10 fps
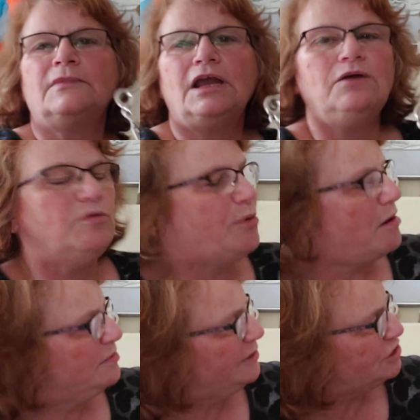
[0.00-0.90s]
It will
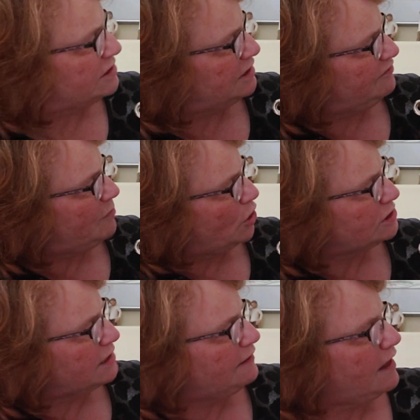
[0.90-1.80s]
probably just leave
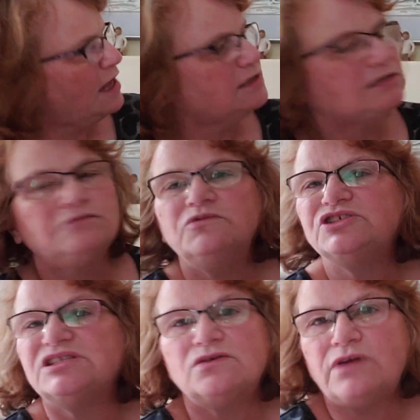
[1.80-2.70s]
marks like that, which
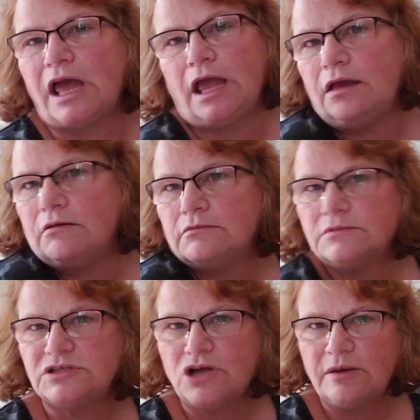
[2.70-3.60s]
is okay.
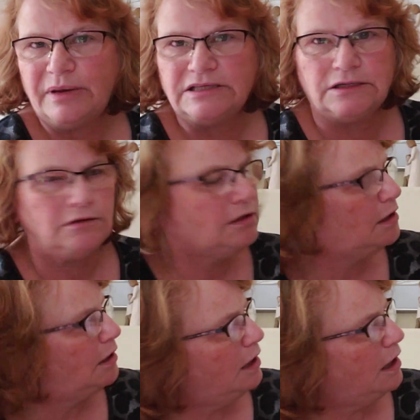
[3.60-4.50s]
It's not a big deal.
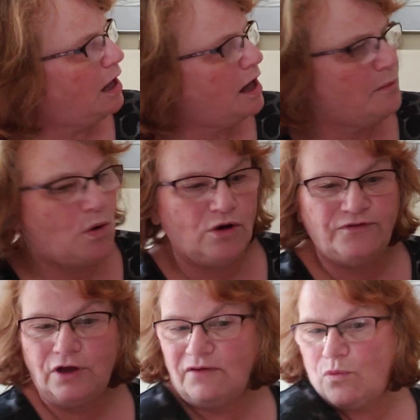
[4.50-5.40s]
Or if
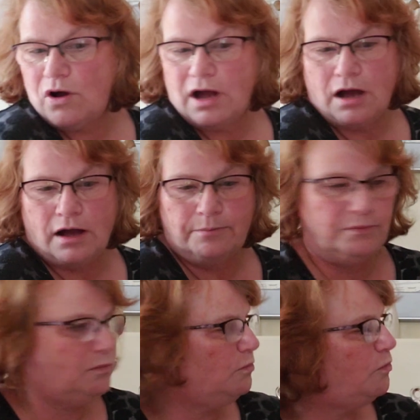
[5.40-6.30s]
you have
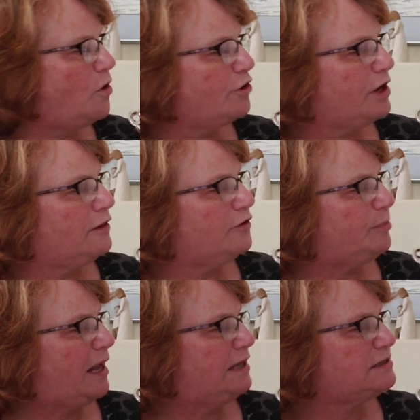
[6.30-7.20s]
watercolor
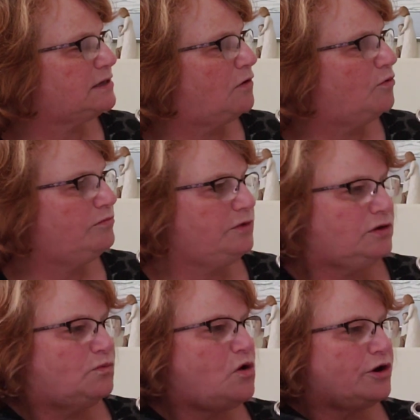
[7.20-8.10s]
paints at home, you
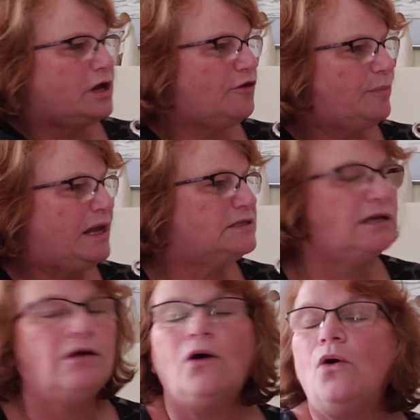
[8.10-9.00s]
can watercolor paint
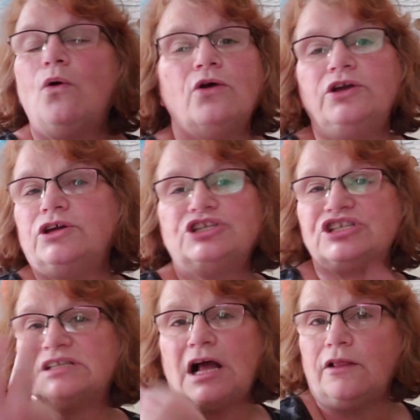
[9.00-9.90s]
it. Or you could
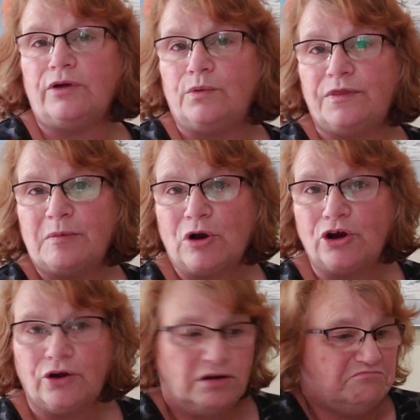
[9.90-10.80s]
just color it with the
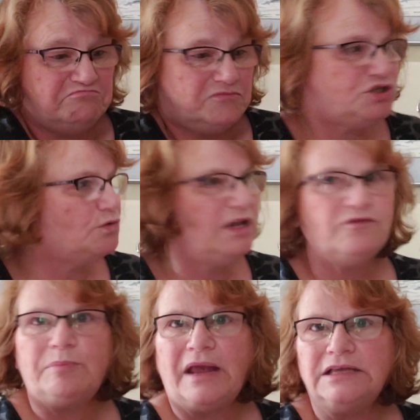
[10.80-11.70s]
marker and don't
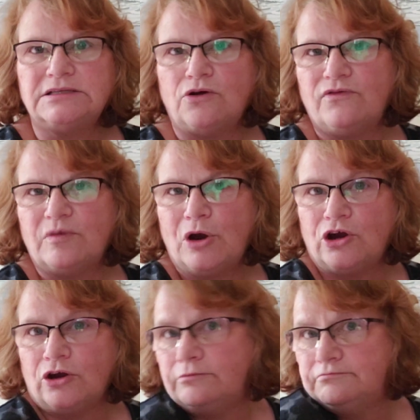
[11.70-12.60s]
even paint over the
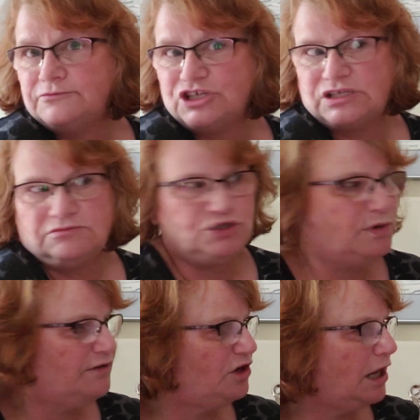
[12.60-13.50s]
marker. Just do
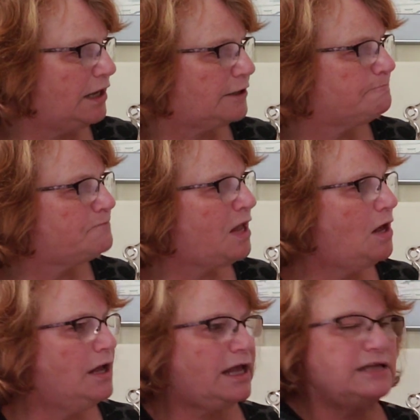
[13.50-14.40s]
whatever you like.
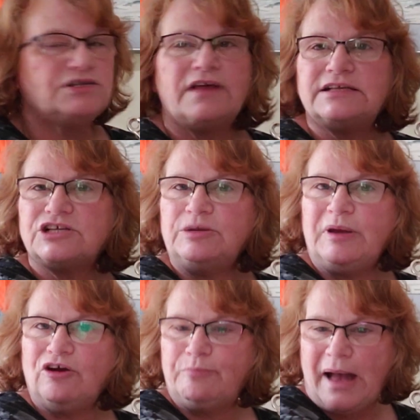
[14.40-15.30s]
Okay, so that's going to
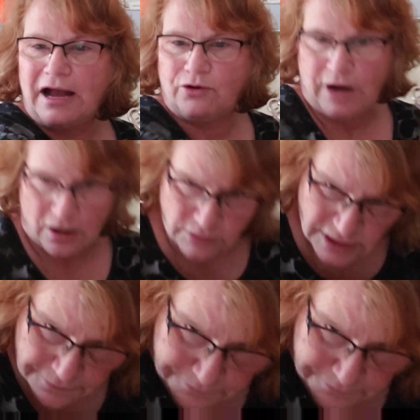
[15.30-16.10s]
be our background.